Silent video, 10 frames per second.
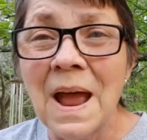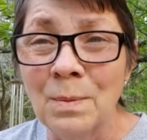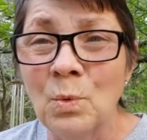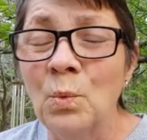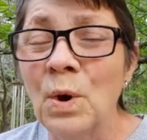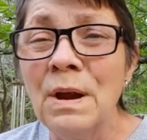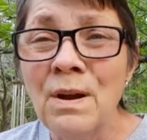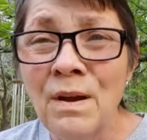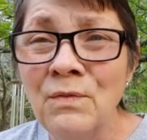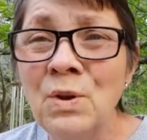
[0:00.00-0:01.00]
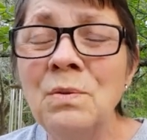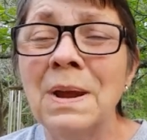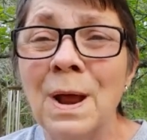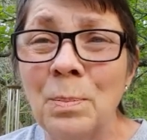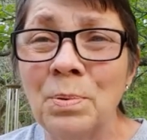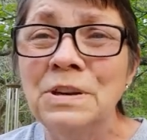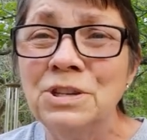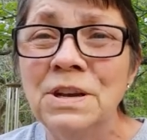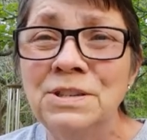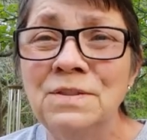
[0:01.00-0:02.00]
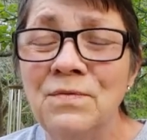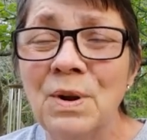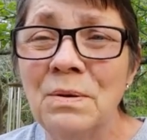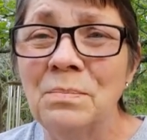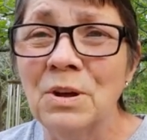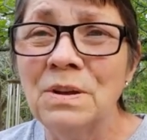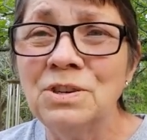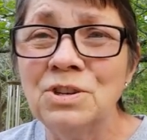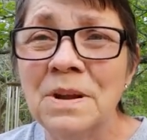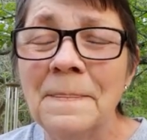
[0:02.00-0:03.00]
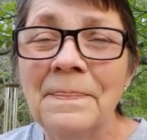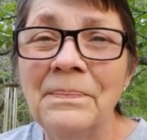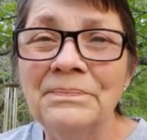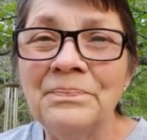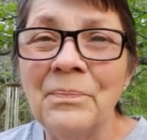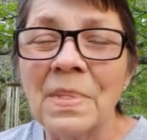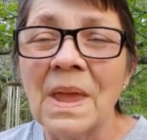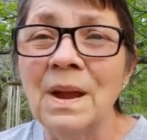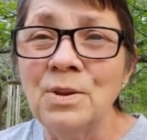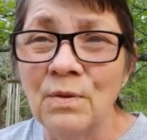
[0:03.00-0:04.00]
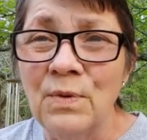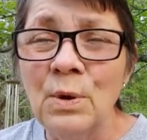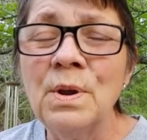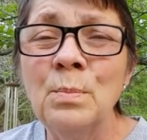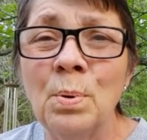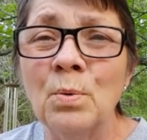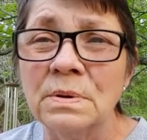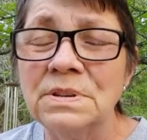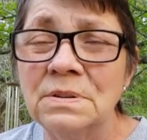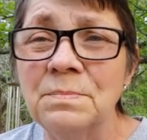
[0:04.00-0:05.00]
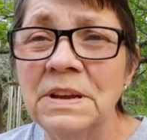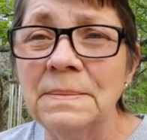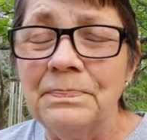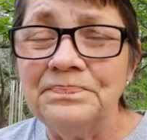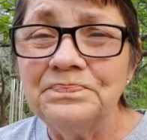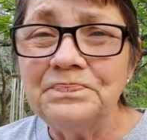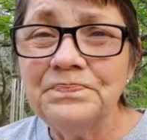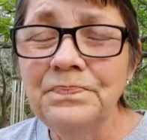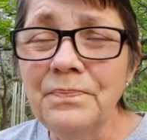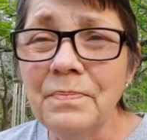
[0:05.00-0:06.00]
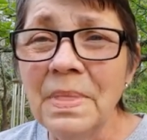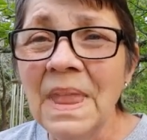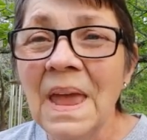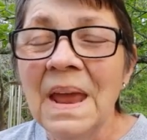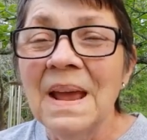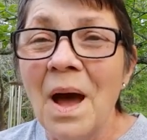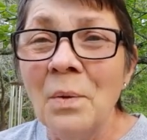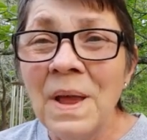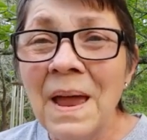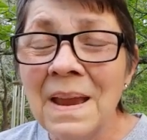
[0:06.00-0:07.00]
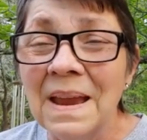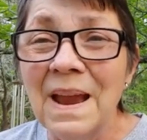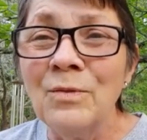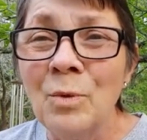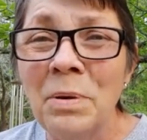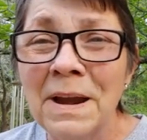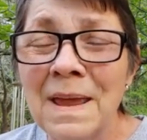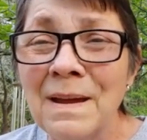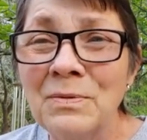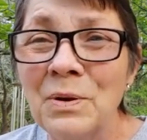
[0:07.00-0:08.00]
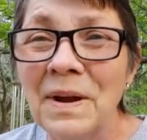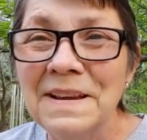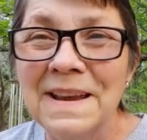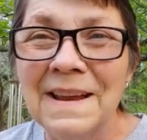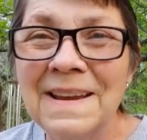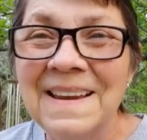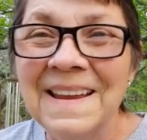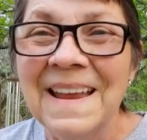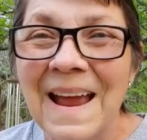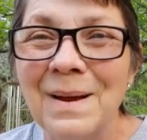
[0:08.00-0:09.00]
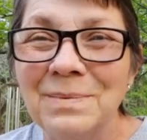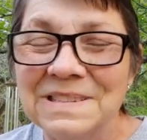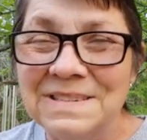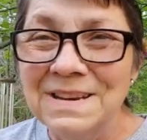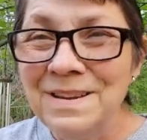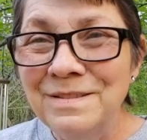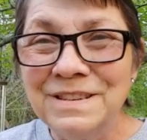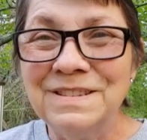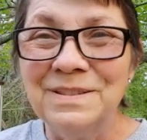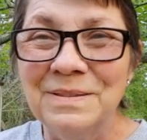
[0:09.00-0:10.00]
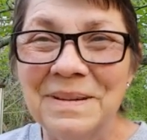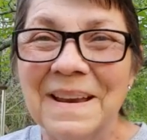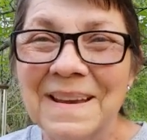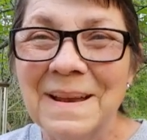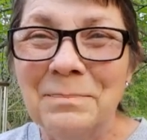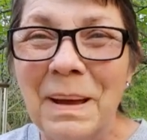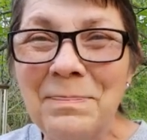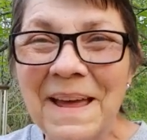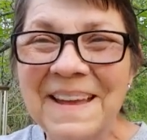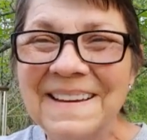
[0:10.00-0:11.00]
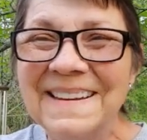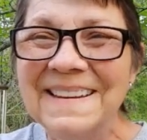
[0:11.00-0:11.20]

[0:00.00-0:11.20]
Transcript: I'm aware of you and I appreciate you very much. Uh, you're very important to me. Okay, everybody have a great day. I will see you soon. Bye-bye.